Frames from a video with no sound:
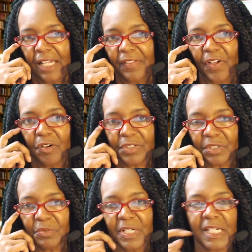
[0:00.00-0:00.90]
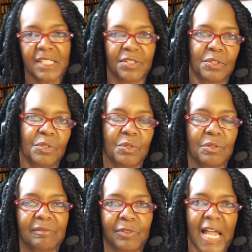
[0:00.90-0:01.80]
Those are the ones
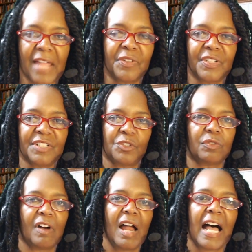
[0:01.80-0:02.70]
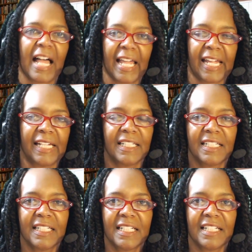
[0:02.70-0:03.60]
who, rather than try,
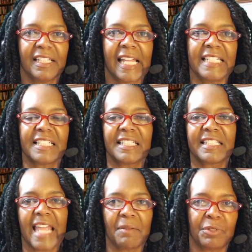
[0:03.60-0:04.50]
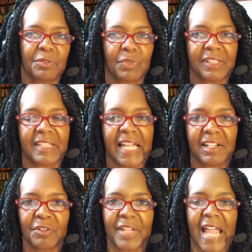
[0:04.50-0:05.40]
they just stay with what they
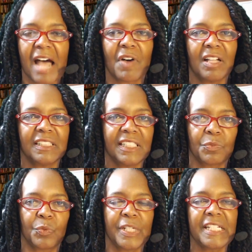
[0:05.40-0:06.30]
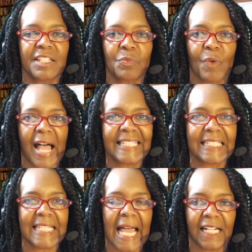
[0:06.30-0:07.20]
know. They have all these reasons why
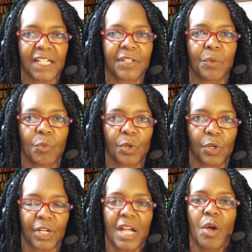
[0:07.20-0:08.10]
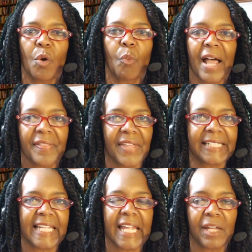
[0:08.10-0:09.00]
it's not going to work why they
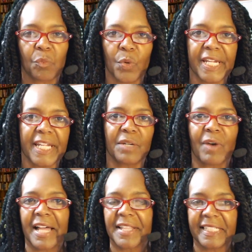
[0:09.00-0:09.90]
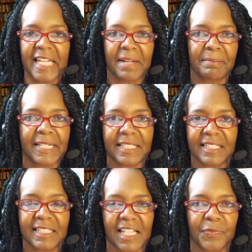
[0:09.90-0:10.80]
can't win, why they can't be
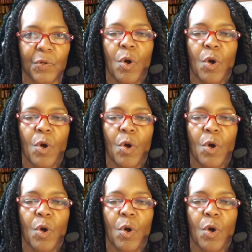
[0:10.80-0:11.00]
successful,